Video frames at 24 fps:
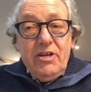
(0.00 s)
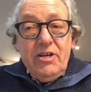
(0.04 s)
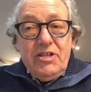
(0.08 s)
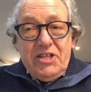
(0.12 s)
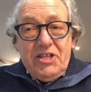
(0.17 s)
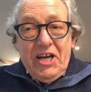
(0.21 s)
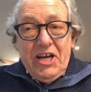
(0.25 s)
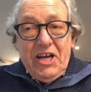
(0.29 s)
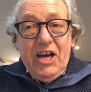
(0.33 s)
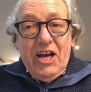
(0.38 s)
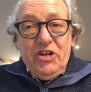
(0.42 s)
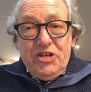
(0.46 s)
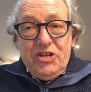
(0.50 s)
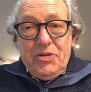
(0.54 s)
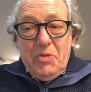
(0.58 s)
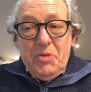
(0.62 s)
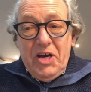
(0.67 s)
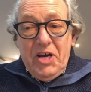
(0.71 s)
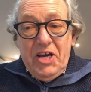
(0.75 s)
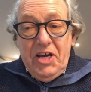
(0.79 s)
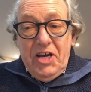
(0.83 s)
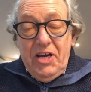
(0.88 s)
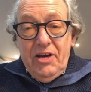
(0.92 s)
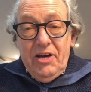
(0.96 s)
tells
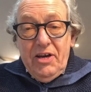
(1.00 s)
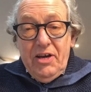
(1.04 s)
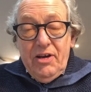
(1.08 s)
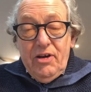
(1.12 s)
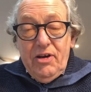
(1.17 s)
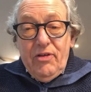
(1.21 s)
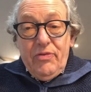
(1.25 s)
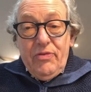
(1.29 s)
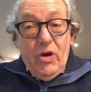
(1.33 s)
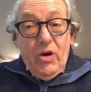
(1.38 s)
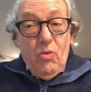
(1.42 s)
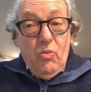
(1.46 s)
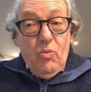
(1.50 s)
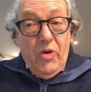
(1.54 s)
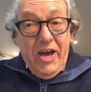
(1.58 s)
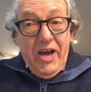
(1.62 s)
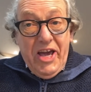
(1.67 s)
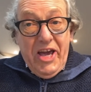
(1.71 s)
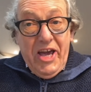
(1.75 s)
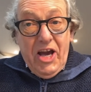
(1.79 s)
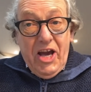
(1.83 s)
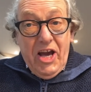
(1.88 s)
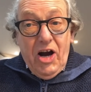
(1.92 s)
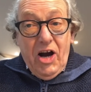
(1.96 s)
me that
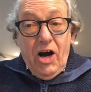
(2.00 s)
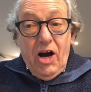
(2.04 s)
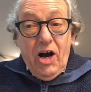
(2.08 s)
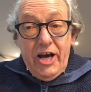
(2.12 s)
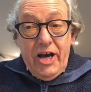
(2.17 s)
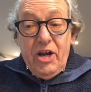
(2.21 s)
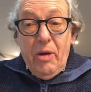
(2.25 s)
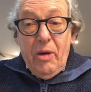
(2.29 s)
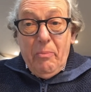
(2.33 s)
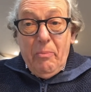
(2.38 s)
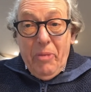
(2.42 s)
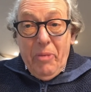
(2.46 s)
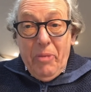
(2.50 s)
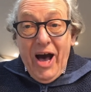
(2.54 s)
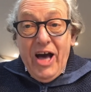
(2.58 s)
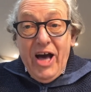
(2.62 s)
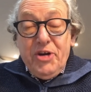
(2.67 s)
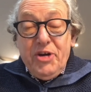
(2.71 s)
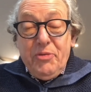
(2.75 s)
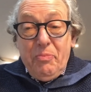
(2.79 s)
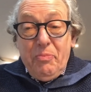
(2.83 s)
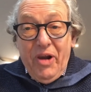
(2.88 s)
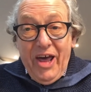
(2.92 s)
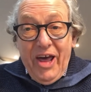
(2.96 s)
we are in a bad
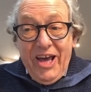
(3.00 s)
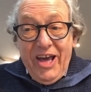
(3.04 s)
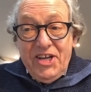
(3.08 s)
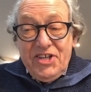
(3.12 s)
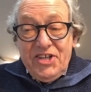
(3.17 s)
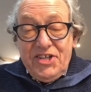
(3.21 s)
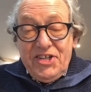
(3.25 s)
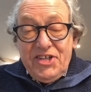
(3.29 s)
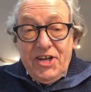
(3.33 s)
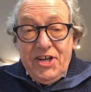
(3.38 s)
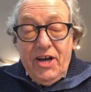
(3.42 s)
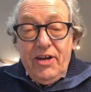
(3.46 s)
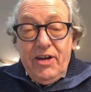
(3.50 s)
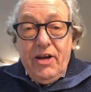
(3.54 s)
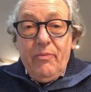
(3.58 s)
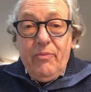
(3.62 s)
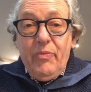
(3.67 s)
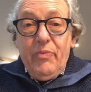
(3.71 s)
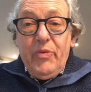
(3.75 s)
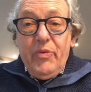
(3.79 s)
place, and that